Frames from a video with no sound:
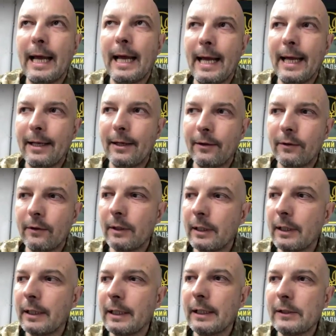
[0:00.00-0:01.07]
and
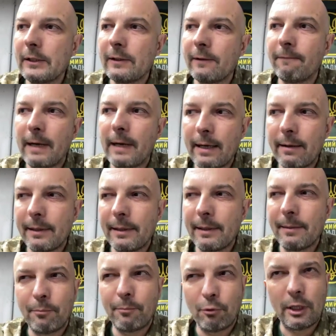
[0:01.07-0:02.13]
is a very
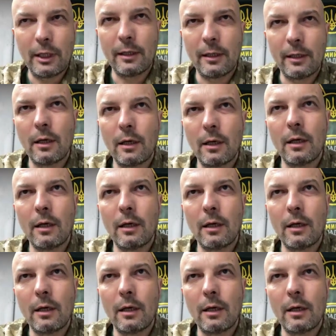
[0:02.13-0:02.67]
important